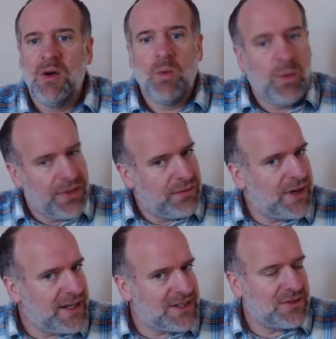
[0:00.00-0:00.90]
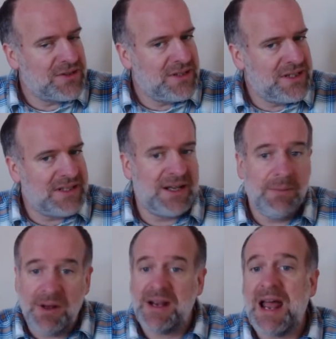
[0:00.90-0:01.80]
with the Renaissance in Italy,
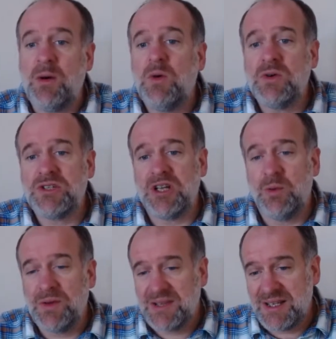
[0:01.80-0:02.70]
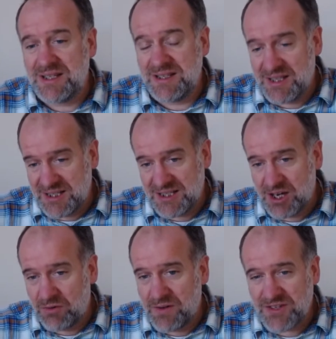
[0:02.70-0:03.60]
but now also with the
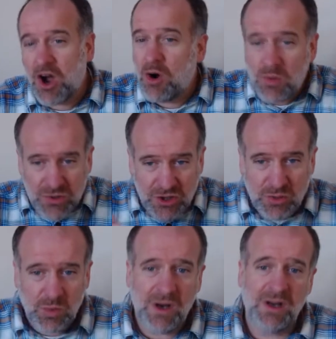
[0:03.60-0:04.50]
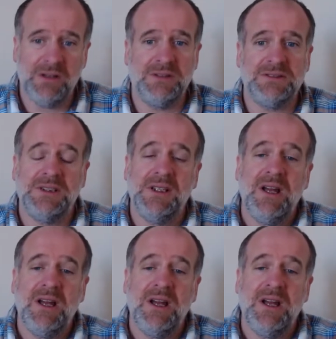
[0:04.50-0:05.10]
discovery of this whole new world,